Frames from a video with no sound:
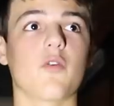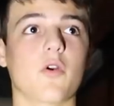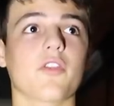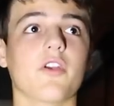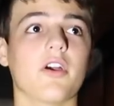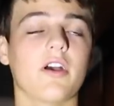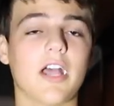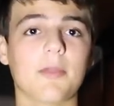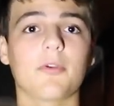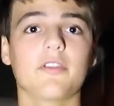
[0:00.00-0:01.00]
for the
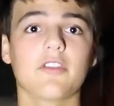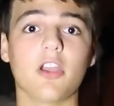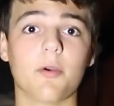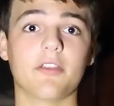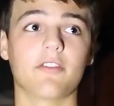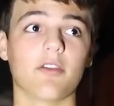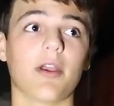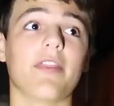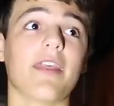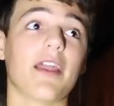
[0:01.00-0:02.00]
hybrid to go into,
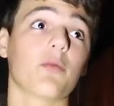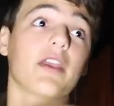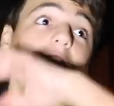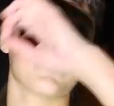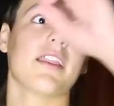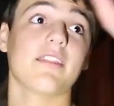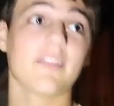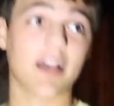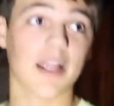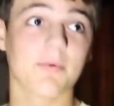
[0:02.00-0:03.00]
and then we got
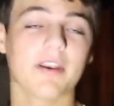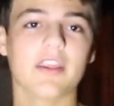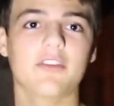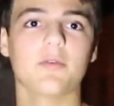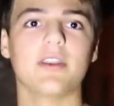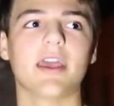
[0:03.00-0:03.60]
the hybrid into a